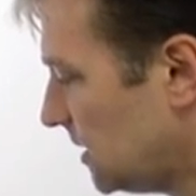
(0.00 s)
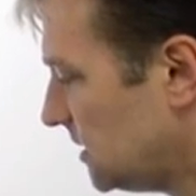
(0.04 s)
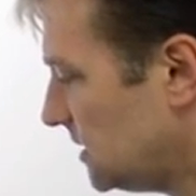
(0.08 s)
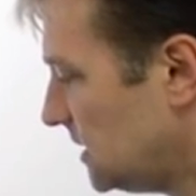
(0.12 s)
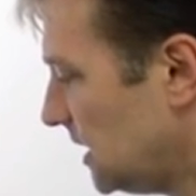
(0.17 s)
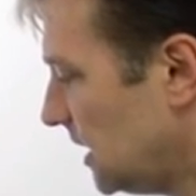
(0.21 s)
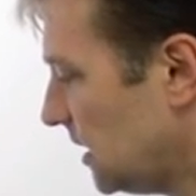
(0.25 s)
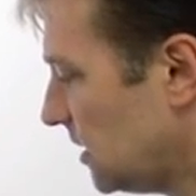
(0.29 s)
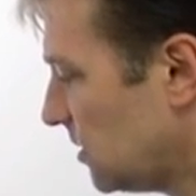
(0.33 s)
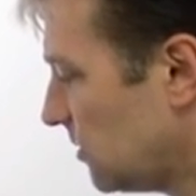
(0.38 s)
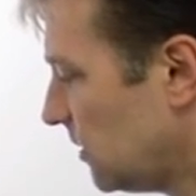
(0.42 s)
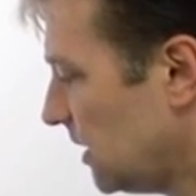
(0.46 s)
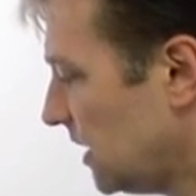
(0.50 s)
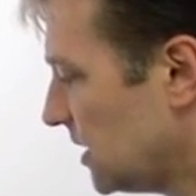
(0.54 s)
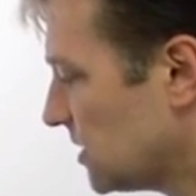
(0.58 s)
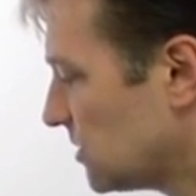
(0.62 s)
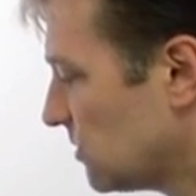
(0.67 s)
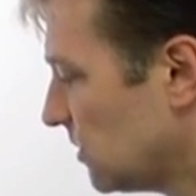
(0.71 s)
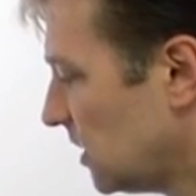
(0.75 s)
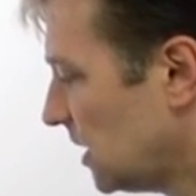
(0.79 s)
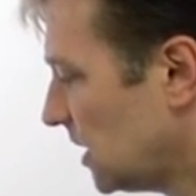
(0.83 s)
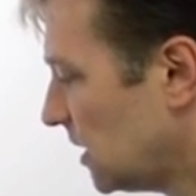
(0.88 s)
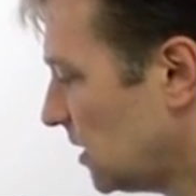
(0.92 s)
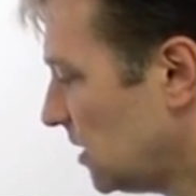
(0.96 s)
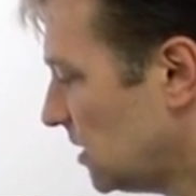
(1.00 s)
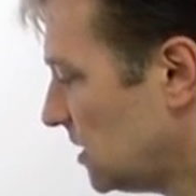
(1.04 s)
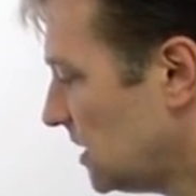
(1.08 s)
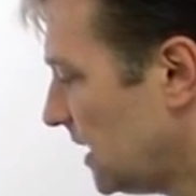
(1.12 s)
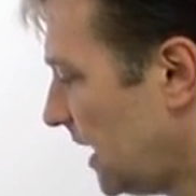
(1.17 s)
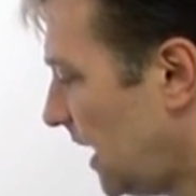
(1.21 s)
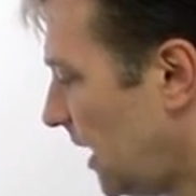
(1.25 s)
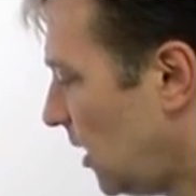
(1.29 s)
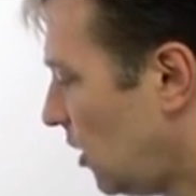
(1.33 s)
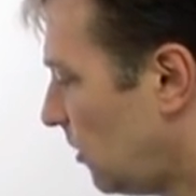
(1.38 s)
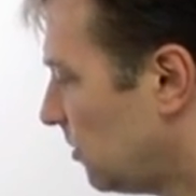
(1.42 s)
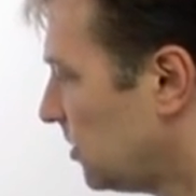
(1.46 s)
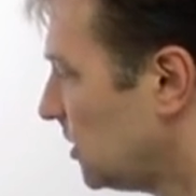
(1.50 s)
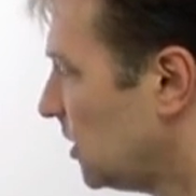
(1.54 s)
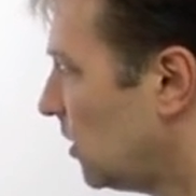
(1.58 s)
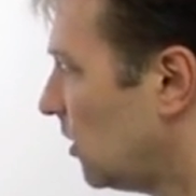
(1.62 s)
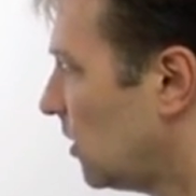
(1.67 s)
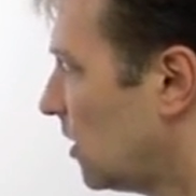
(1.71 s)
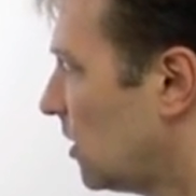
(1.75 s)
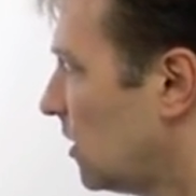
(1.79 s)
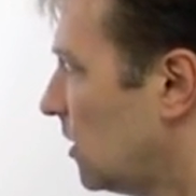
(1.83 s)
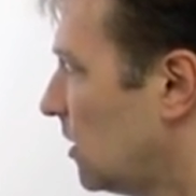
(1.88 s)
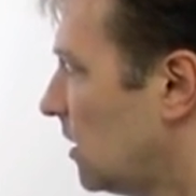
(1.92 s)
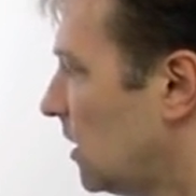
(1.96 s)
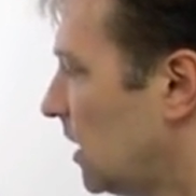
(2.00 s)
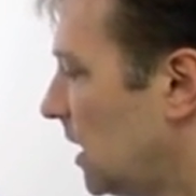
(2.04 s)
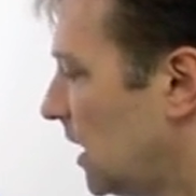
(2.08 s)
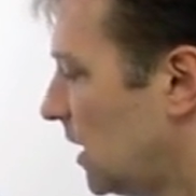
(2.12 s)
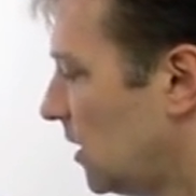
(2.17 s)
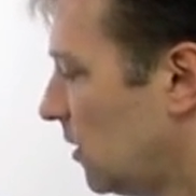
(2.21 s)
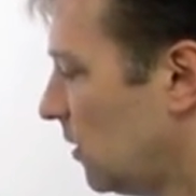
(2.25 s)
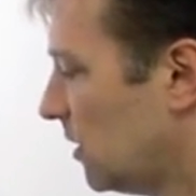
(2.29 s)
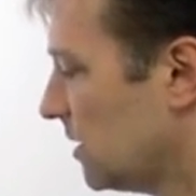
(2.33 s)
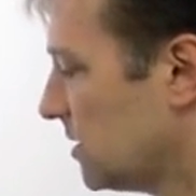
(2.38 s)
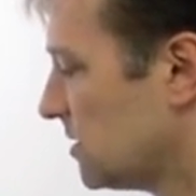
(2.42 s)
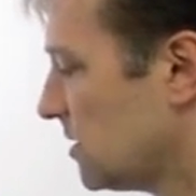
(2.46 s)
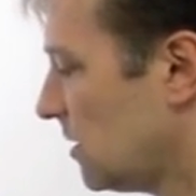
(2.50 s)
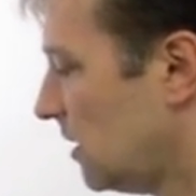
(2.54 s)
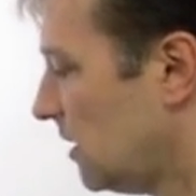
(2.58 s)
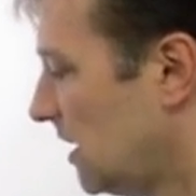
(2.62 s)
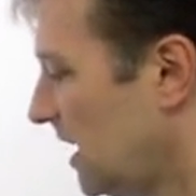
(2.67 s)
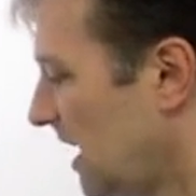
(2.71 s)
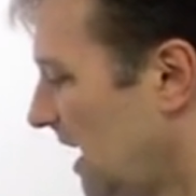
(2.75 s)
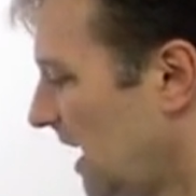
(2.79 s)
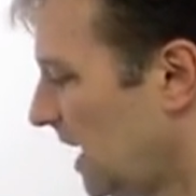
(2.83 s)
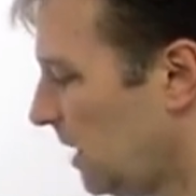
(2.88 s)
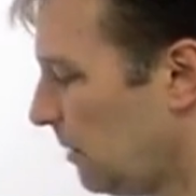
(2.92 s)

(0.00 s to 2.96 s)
D3 is really good to help lower cortisol,